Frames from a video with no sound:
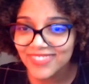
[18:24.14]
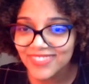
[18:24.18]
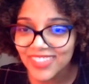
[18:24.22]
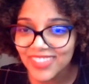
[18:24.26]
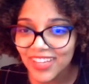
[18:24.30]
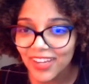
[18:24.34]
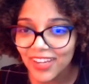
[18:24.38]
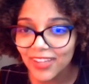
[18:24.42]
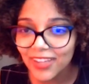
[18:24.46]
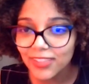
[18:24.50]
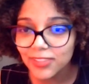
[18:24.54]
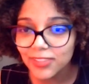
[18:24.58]

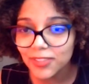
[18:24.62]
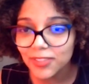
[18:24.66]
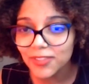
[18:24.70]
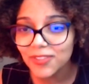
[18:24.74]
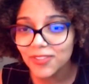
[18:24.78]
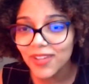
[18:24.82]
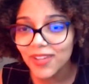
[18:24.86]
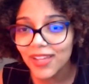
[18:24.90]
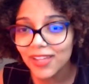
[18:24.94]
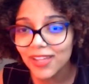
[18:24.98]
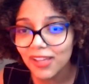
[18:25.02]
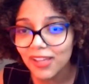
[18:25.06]
Angelo,
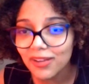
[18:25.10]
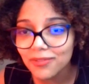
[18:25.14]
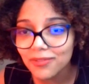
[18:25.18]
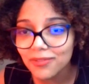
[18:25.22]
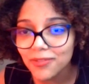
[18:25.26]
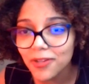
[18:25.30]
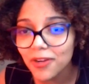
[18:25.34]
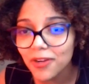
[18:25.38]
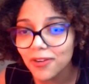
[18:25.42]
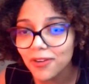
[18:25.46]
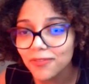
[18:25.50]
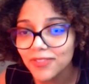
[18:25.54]
I love
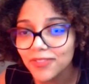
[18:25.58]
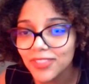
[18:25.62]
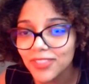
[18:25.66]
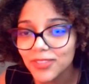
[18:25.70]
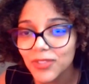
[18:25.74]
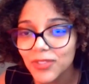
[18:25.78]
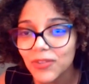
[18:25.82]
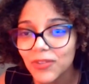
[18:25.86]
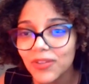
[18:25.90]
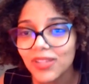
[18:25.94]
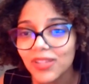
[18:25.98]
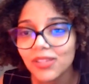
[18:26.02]
coffee,
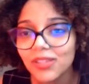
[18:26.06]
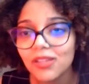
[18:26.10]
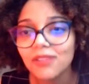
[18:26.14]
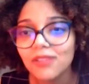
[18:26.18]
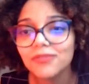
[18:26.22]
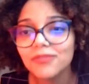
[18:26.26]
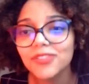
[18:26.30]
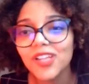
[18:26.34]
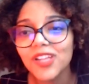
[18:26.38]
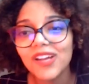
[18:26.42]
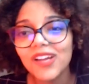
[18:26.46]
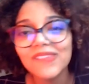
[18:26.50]
so I love
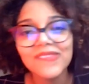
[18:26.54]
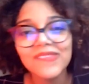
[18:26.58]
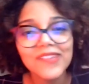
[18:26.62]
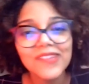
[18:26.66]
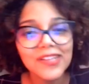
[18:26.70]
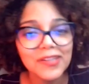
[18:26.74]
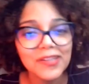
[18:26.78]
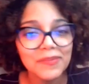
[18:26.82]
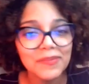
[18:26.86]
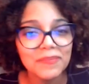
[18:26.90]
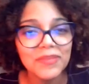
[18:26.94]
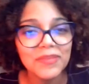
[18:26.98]

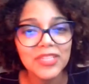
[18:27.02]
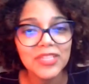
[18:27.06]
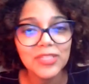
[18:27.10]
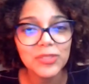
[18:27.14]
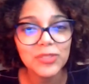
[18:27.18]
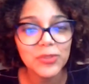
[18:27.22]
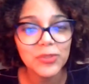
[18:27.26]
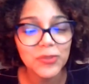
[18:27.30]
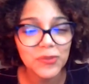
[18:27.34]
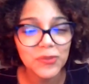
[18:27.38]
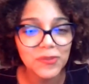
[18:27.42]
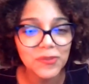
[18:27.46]
Java. Me
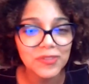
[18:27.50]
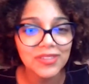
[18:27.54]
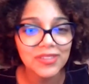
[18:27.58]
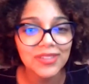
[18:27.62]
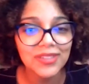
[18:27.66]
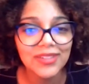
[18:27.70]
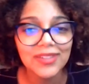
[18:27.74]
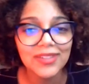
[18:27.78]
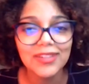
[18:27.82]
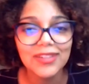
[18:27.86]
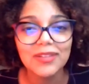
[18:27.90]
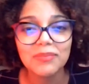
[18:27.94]
too,
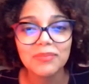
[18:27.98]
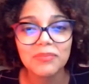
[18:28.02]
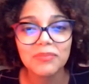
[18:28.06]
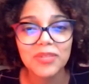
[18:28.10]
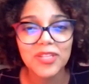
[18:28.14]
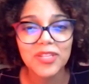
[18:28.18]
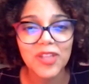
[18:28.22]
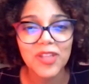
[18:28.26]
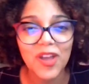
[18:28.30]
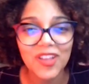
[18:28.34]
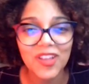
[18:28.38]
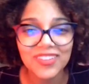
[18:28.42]
but
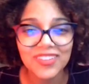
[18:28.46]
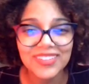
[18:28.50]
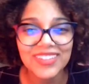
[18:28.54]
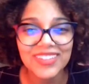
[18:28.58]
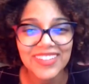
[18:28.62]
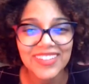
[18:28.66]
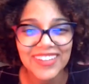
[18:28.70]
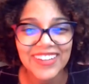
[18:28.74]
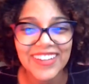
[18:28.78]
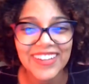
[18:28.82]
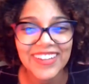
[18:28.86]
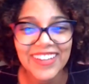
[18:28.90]

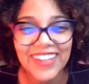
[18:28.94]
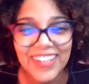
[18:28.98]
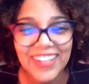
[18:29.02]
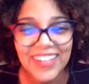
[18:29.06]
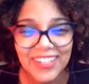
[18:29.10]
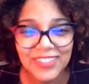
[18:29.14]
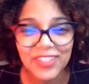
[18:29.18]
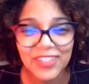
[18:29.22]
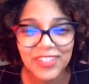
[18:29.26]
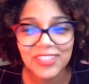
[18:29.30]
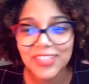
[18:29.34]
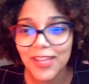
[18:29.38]

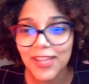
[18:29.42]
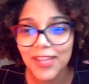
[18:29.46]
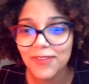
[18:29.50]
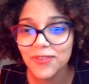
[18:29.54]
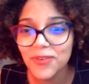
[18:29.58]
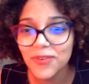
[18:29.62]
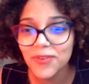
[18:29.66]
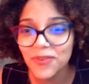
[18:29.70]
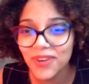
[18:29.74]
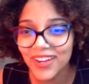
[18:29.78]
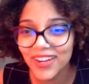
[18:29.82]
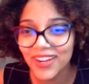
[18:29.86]
not
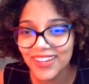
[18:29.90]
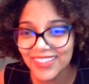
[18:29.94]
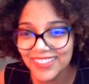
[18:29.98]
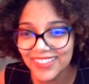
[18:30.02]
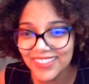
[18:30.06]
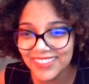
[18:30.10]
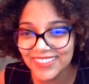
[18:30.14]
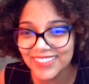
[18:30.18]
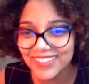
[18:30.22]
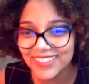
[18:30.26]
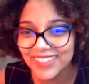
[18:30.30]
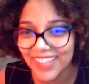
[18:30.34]
everyone.
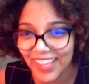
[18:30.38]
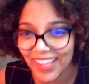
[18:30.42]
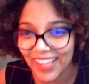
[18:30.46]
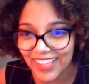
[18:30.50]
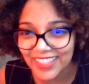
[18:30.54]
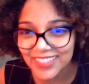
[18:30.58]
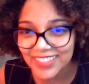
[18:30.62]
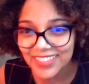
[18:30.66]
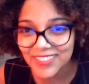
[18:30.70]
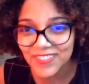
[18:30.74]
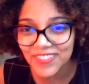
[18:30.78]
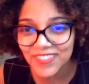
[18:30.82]

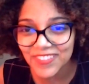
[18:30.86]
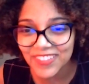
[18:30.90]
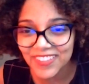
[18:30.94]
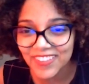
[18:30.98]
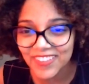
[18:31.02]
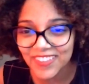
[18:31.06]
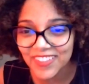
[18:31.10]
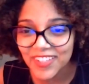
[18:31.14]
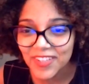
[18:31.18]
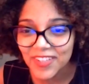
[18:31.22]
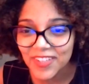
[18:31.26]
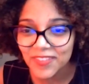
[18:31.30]
Thanks for
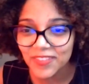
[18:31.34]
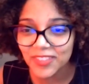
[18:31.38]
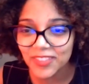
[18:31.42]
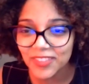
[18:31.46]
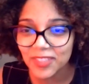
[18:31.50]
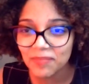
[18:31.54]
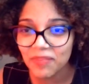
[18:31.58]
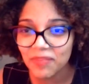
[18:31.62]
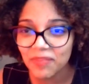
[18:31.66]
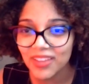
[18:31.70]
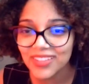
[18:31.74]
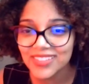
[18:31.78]
the
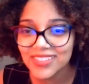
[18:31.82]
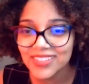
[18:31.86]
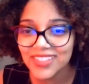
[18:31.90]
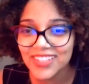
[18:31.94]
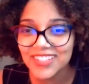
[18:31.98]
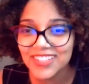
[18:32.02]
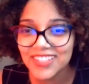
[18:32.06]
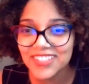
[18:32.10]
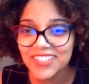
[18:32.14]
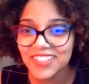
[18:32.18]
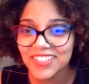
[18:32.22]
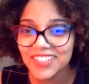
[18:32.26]

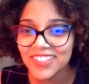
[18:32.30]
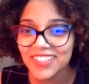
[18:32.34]
message.